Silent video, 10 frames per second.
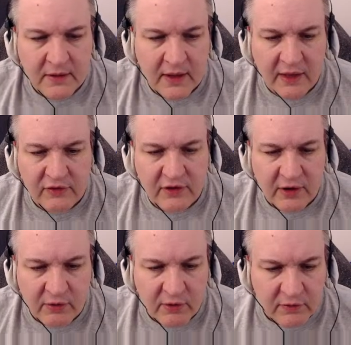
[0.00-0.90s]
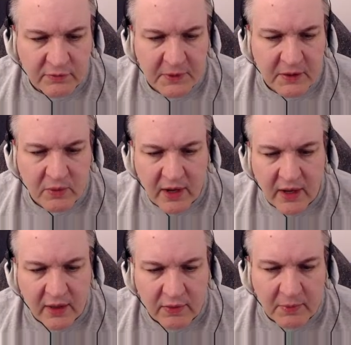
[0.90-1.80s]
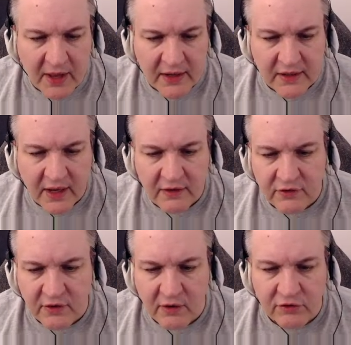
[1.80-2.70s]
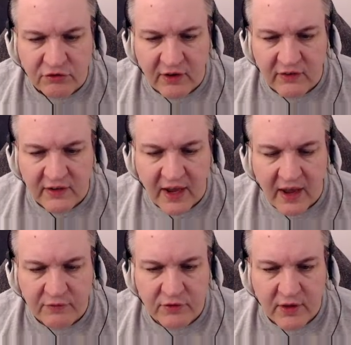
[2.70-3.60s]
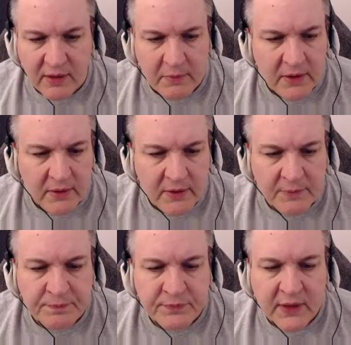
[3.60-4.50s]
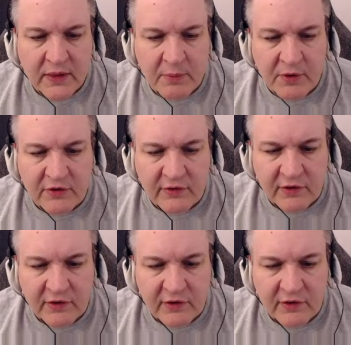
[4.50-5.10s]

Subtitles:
As our heroes speed away, the Black Knight starts chasing after them. The princess